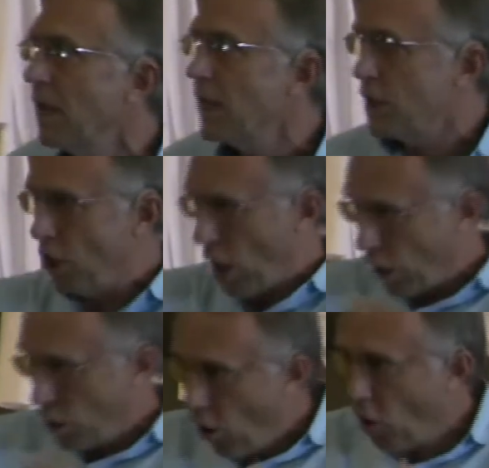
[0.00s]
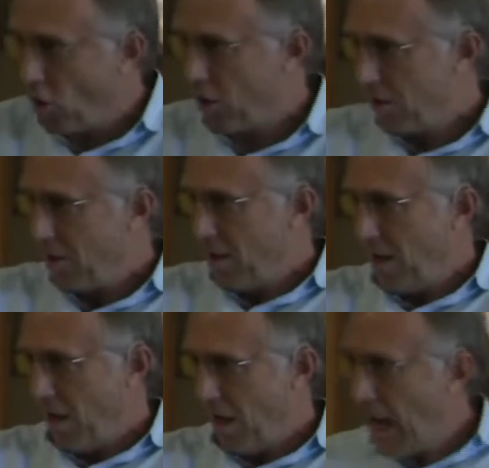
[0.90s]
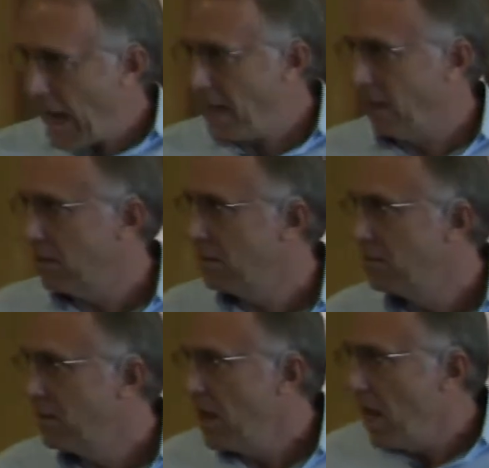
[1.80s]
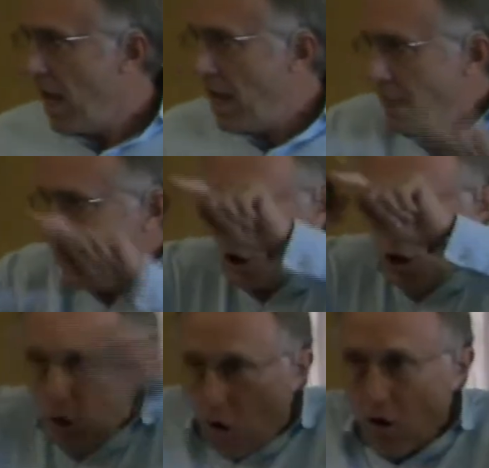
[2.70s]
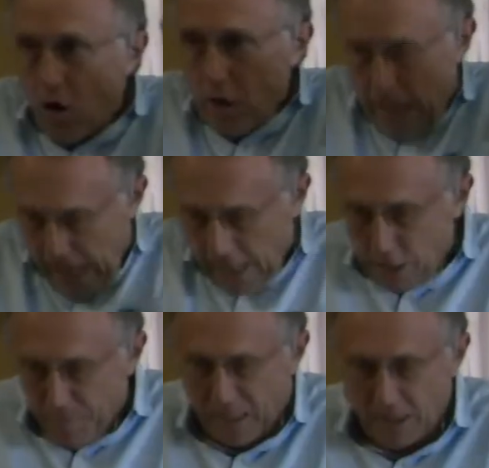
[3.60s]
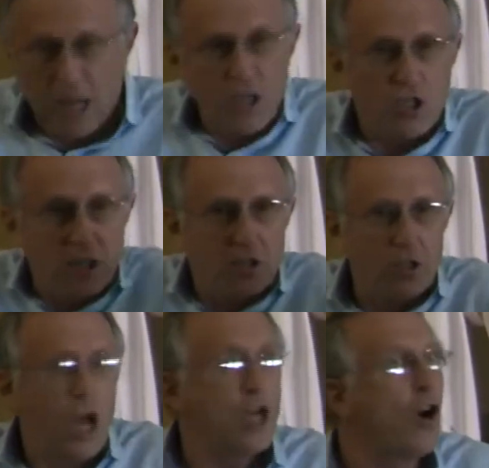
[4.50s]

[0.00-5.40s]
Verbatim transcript: It is your idol. It is your expectations.